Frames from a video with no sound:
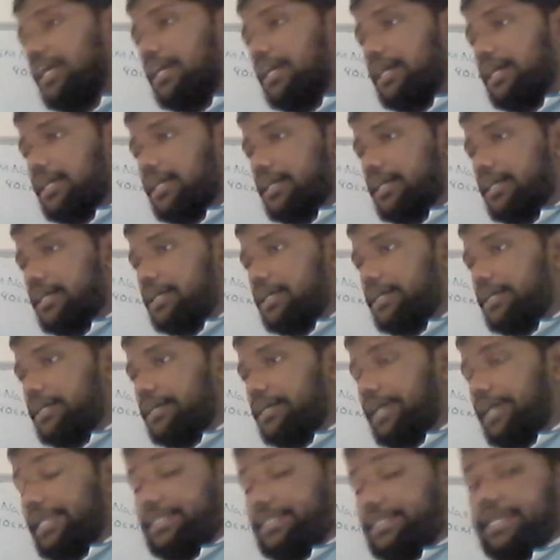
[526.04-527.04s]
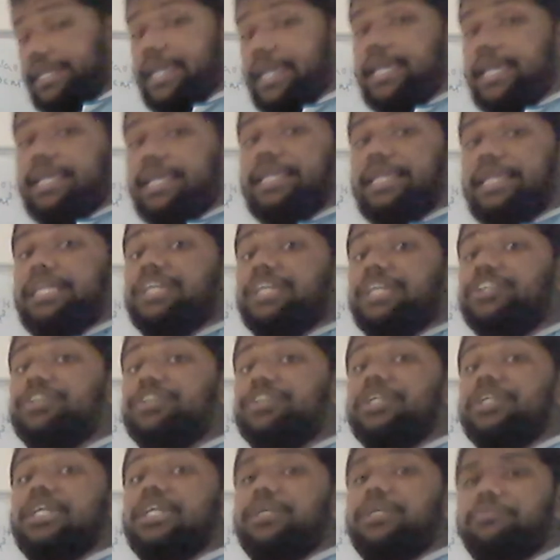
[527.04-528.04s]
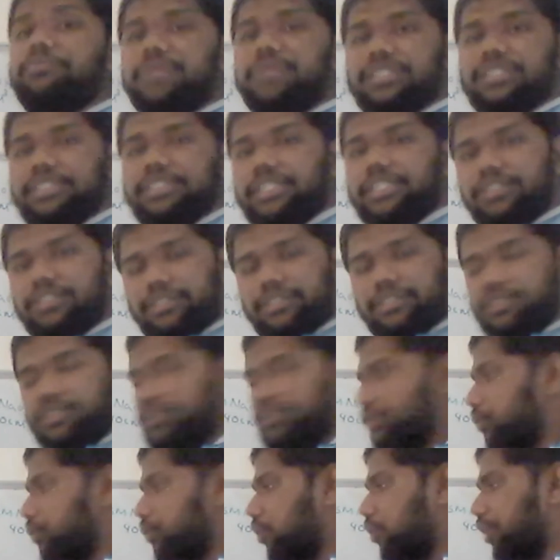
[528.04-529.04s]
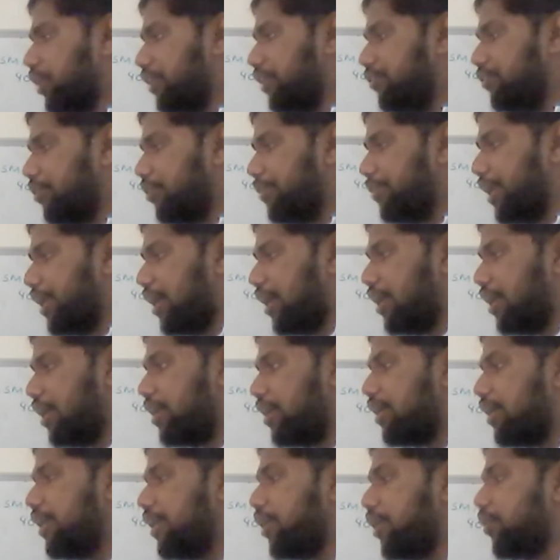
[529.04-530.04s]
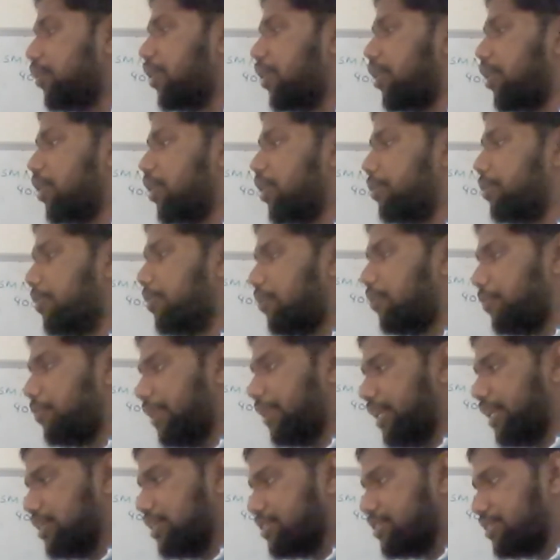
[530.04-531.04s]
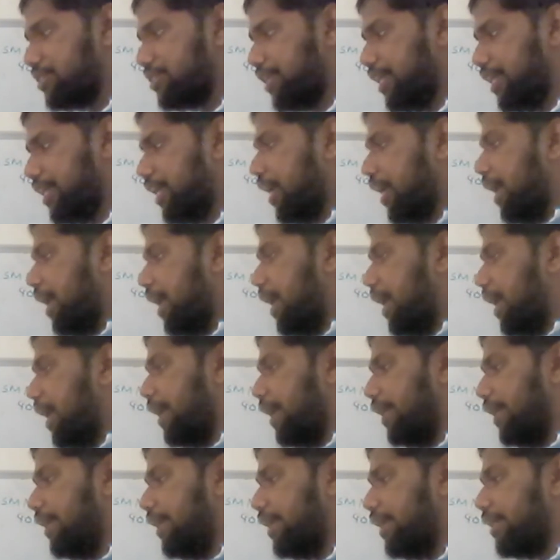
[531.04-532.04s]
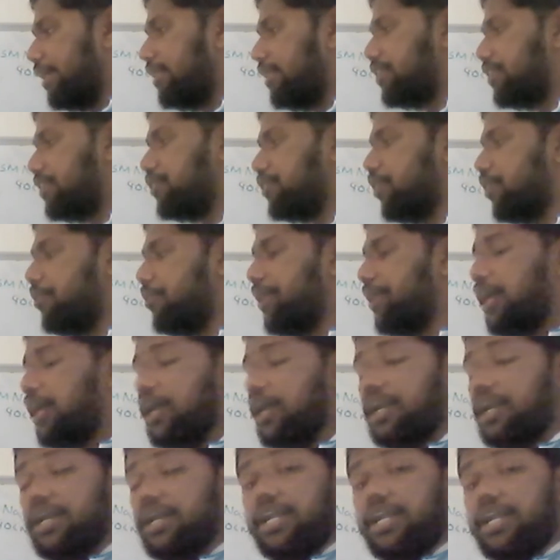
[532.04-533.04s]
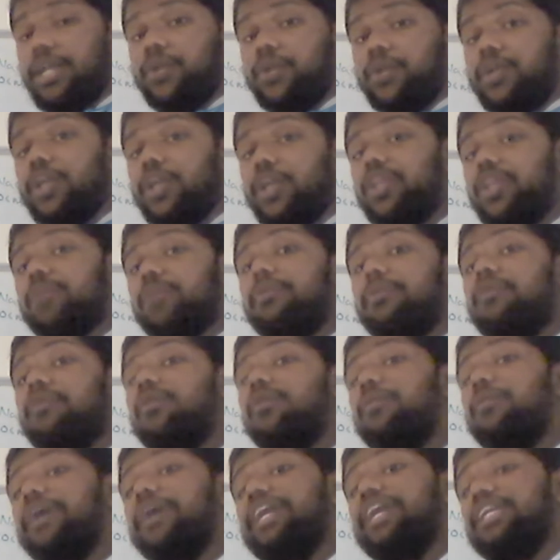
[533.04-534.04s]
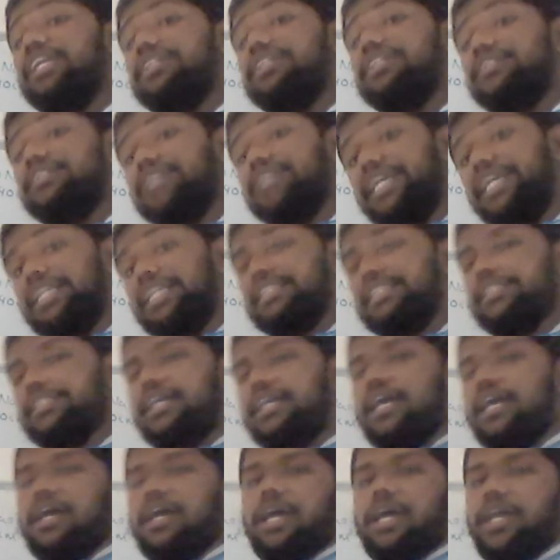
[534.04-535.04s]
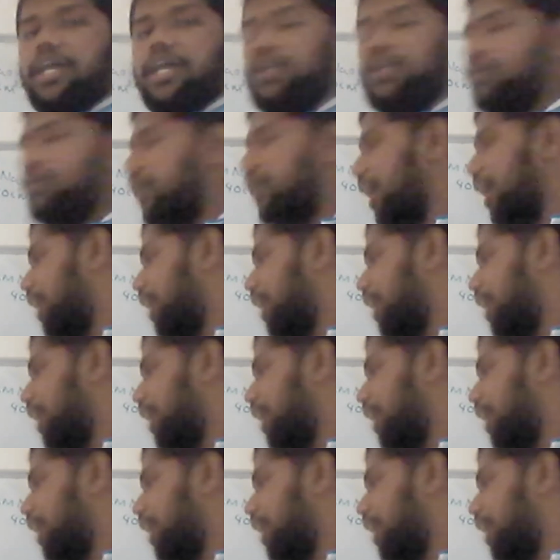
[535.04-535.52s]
HA initially present. So it will be 100 into 10 to the power minus 3. And here this will be 100 into 10 to the power minus 6. And your